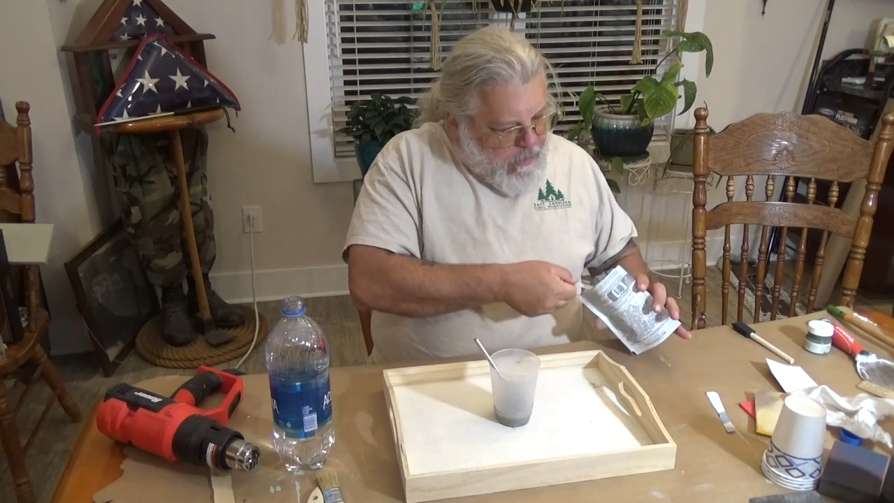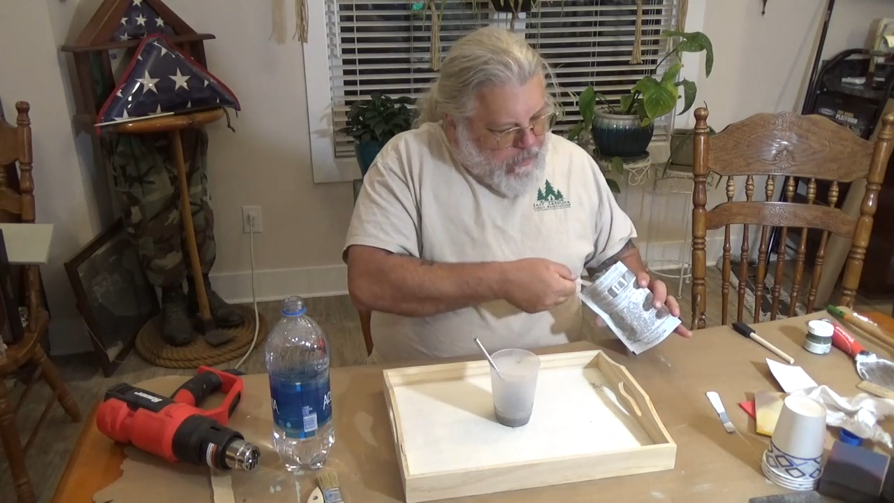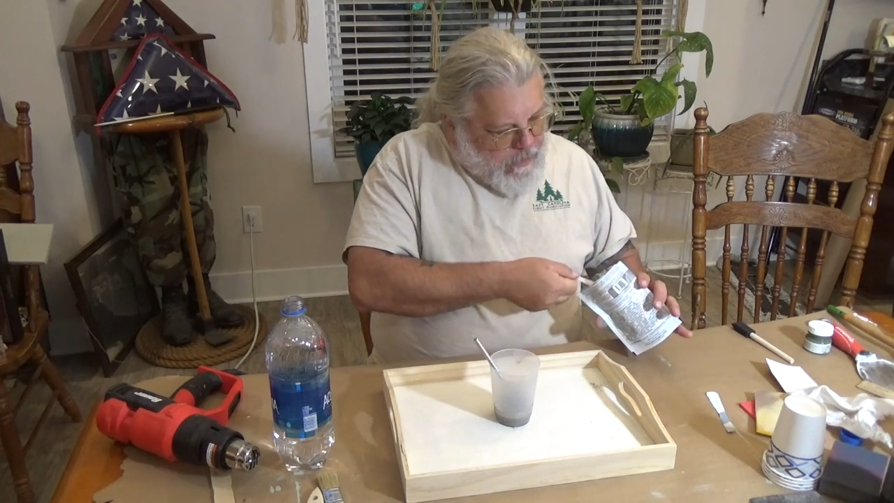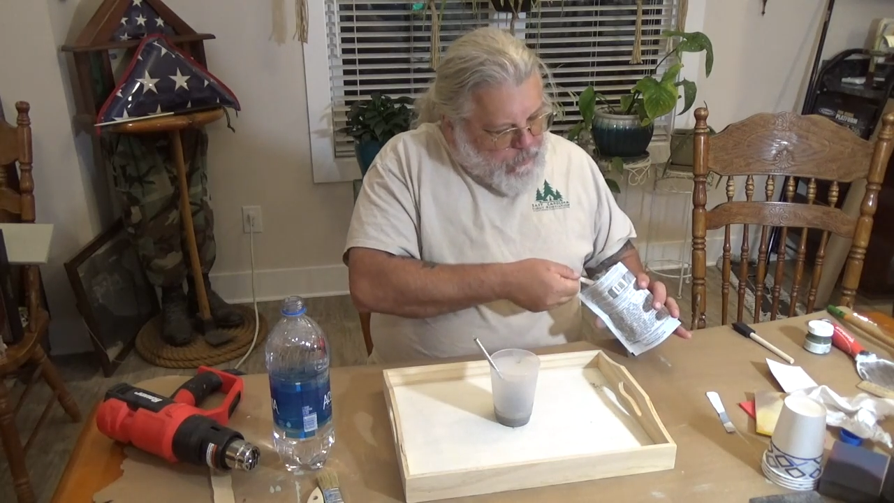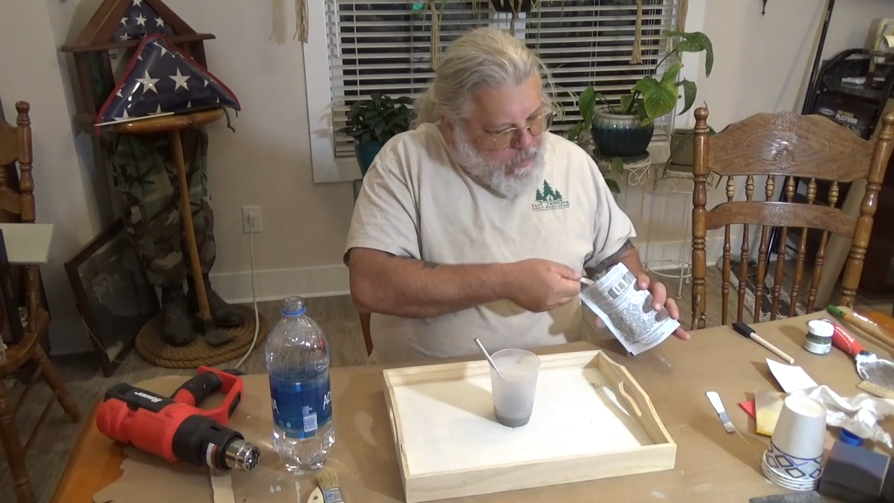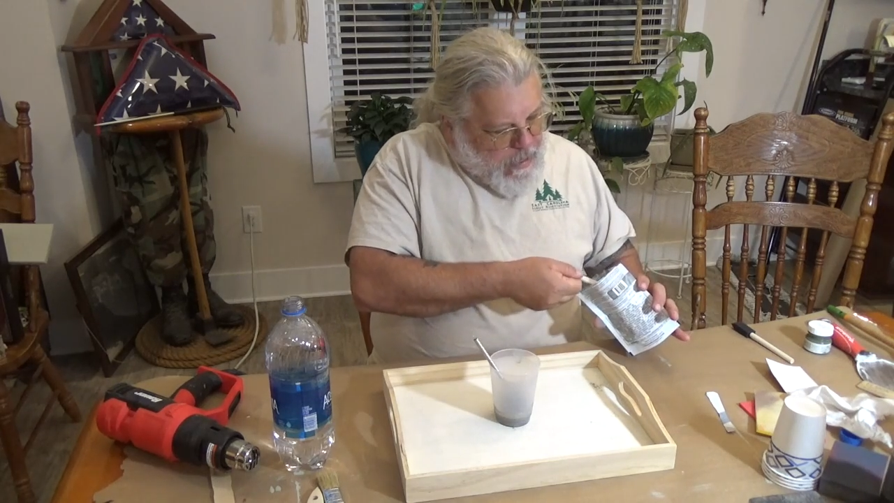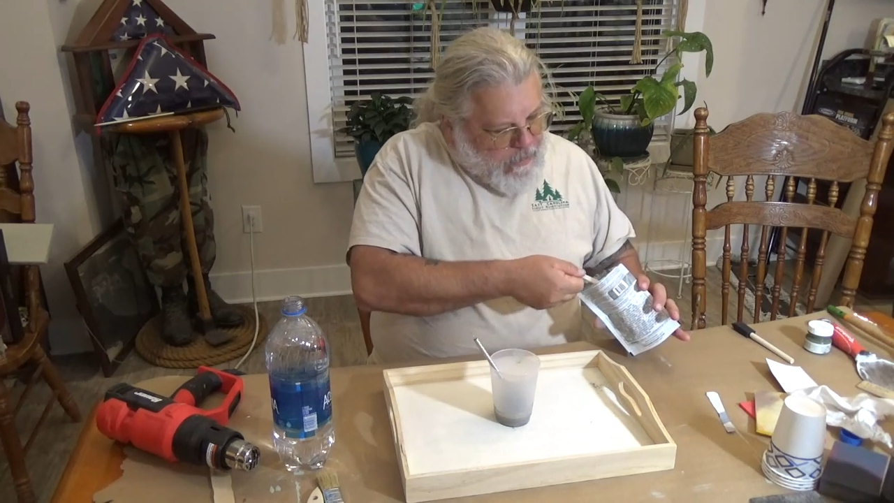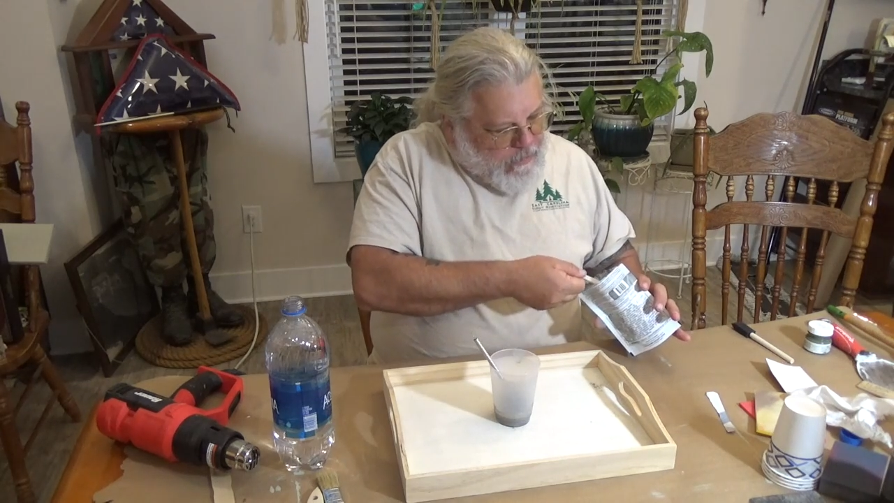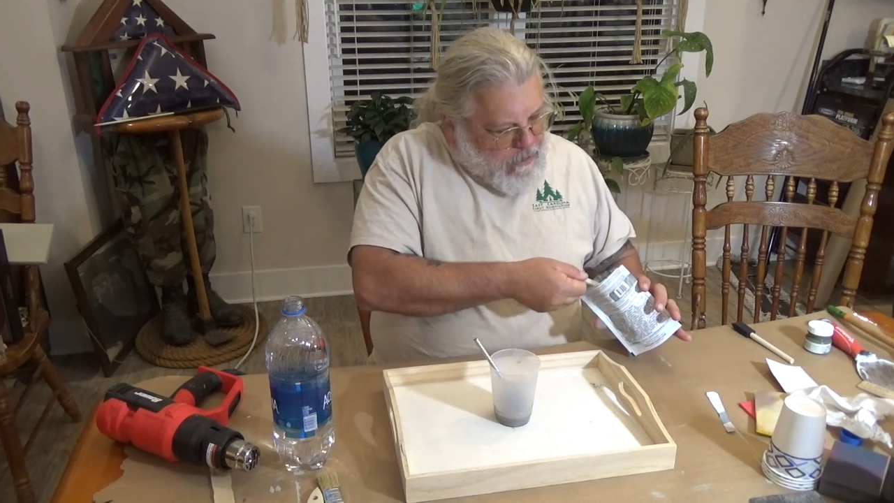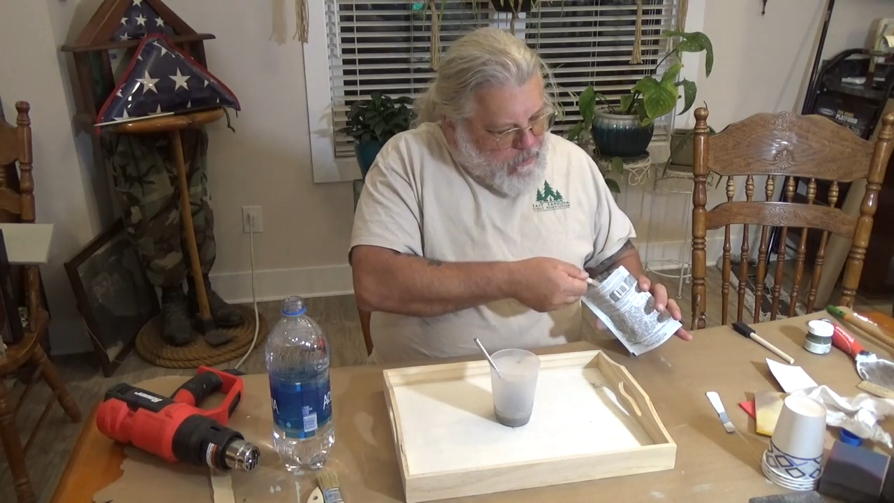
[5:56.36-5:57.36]
These
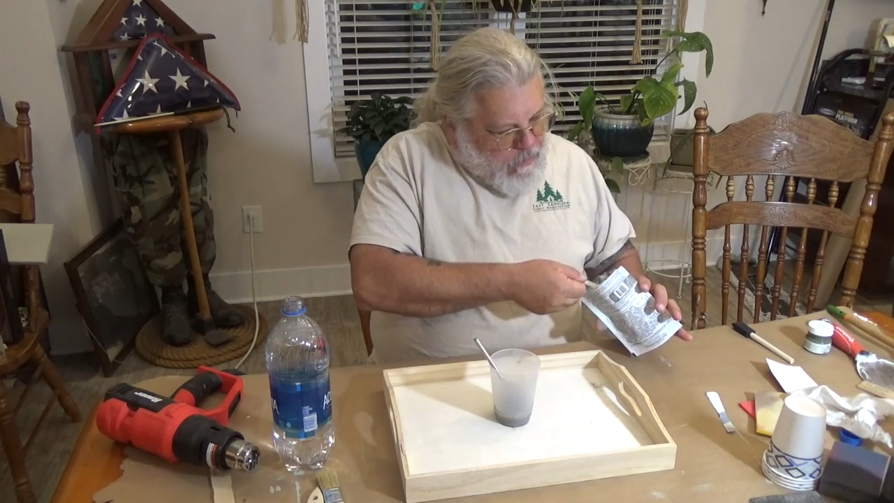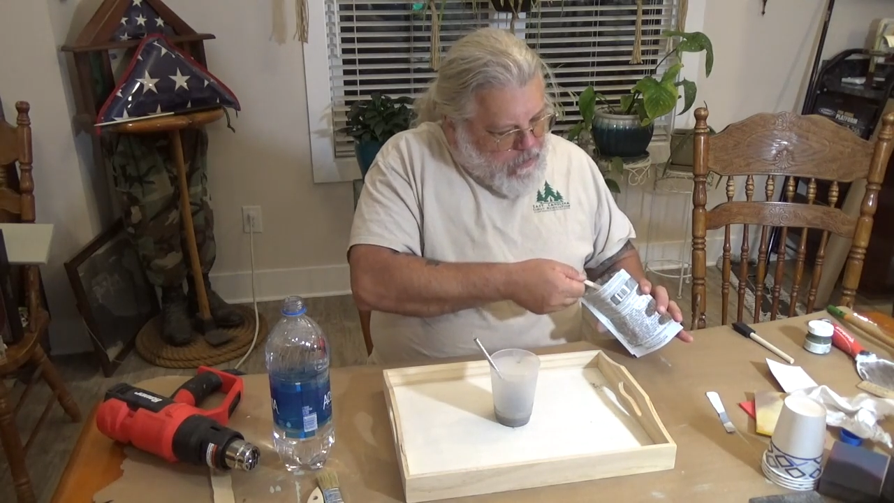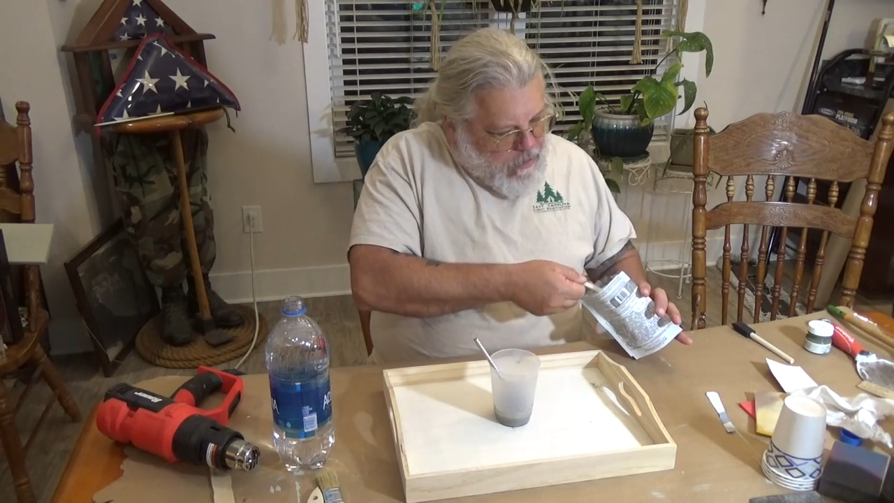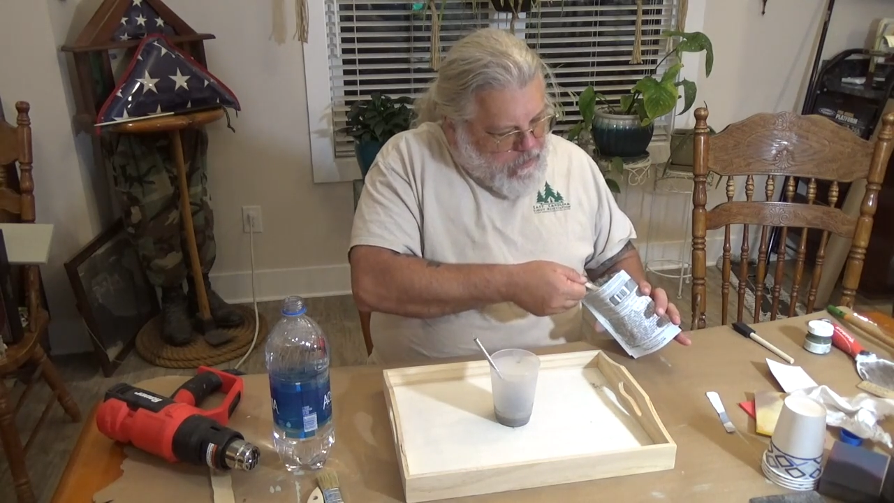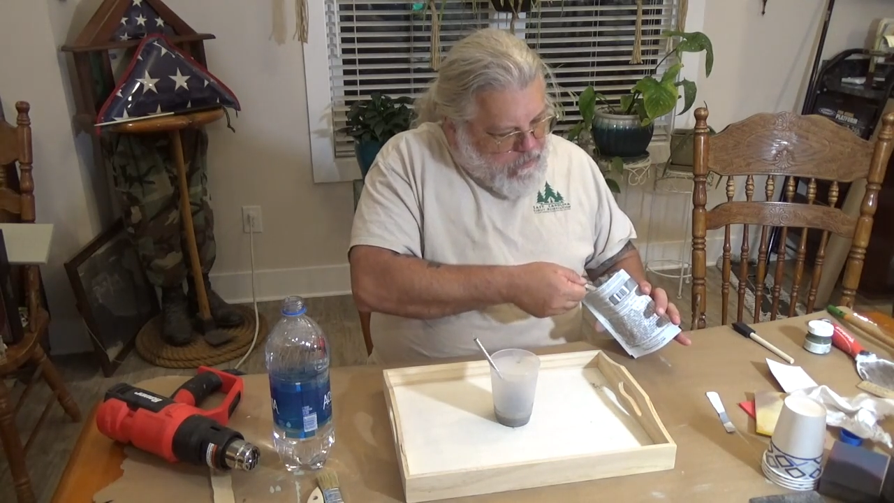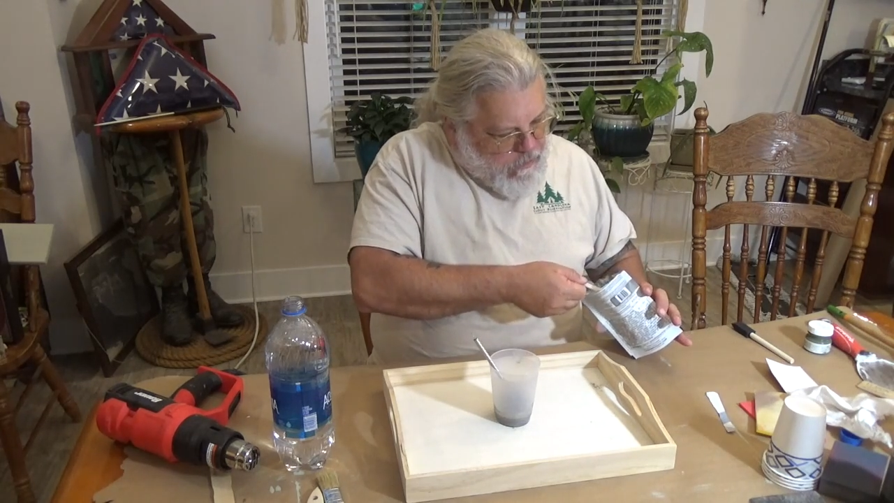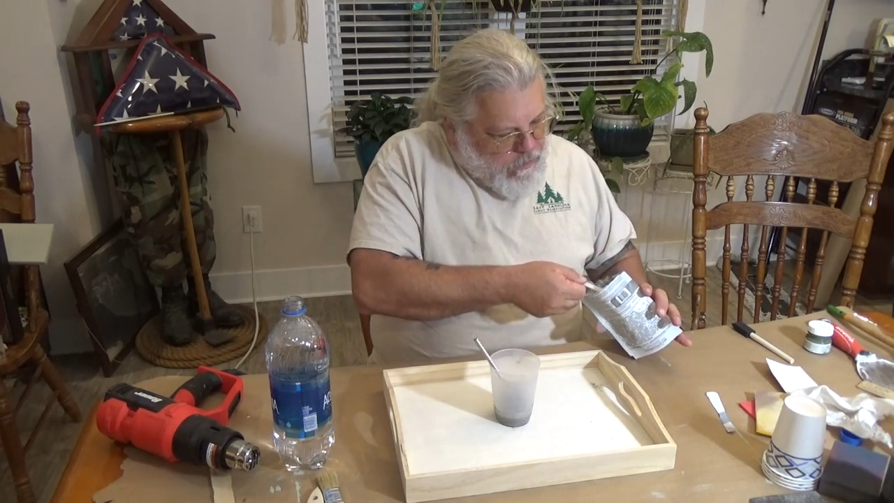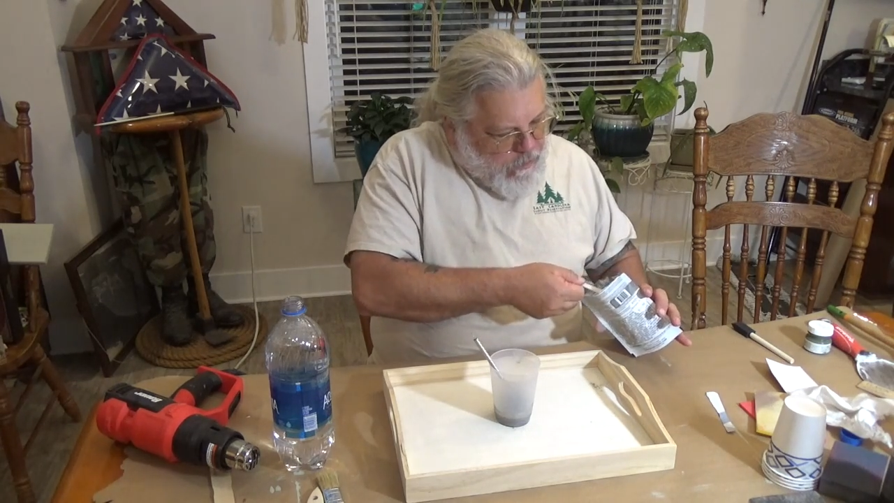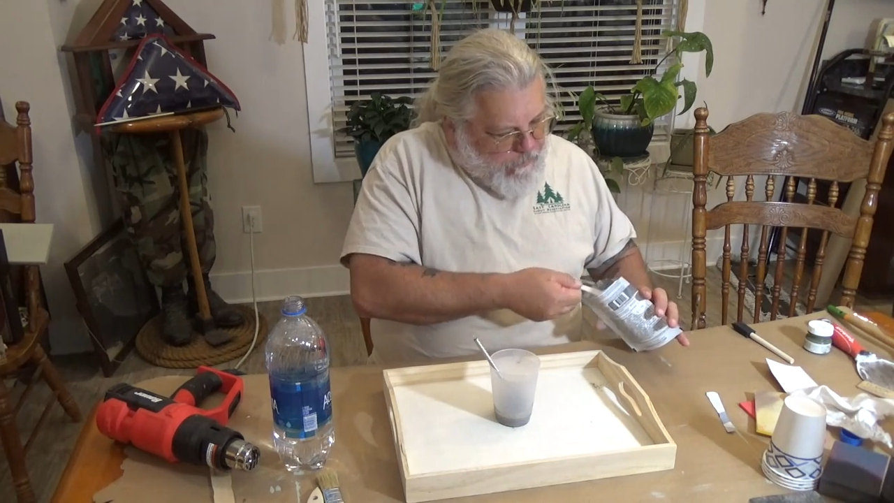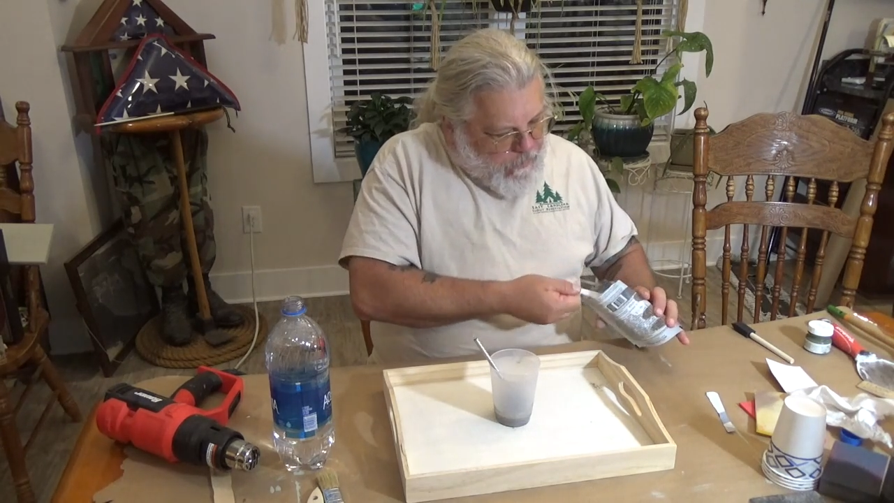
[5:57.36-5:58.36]
bags come in
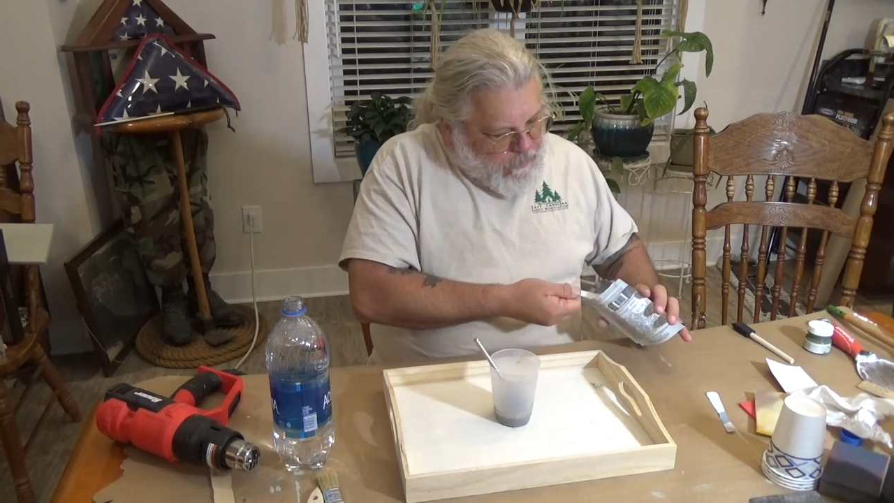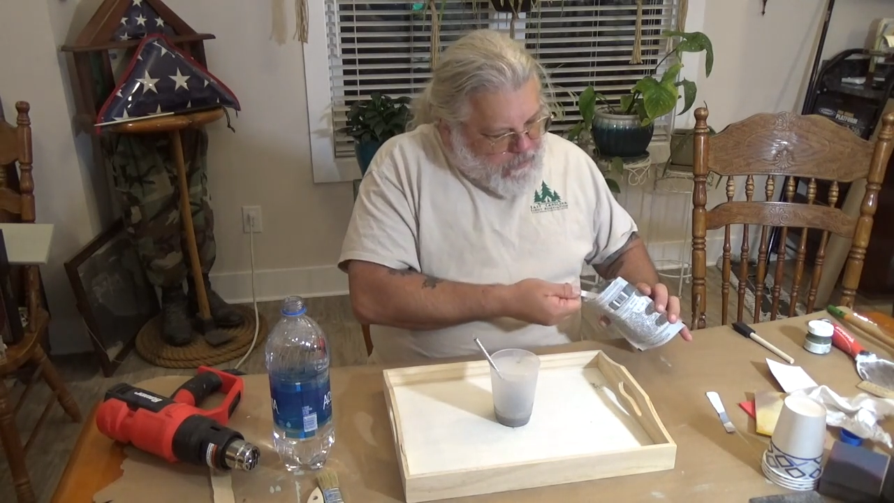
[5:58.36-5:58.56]
two different